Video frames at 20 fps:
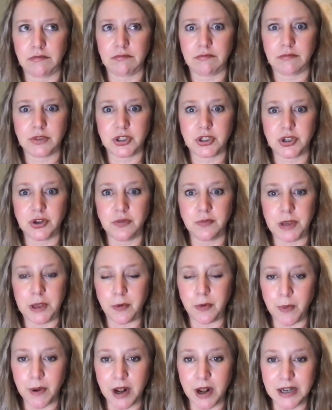shoot
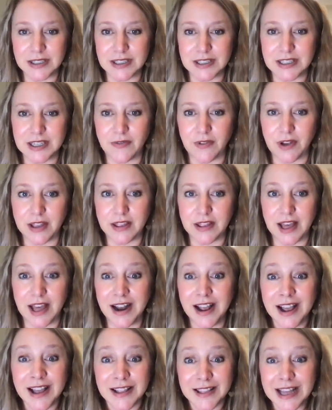people because of stuff like that
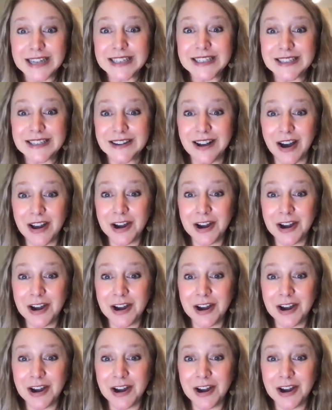that's not